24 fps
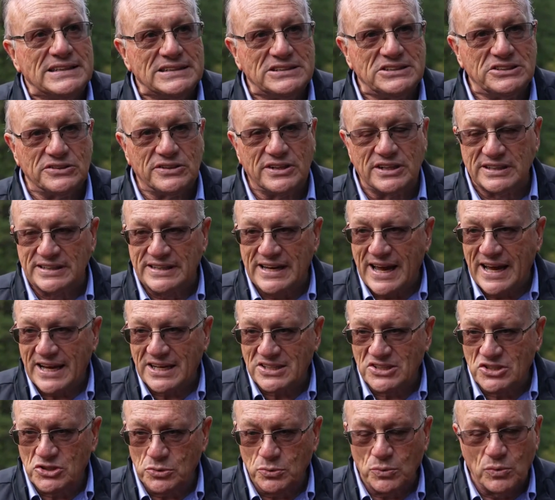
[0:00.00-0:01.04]
to
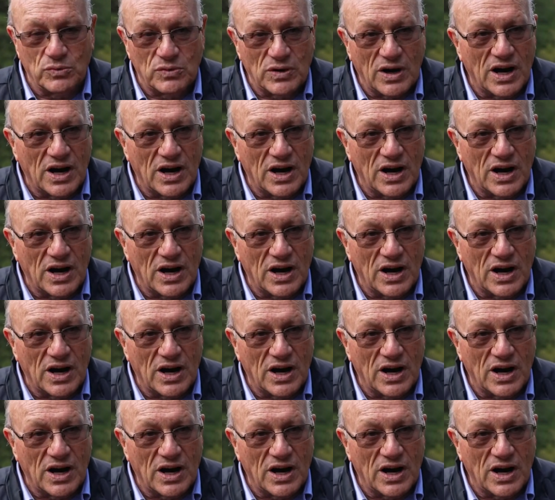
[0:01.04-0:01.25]
connect to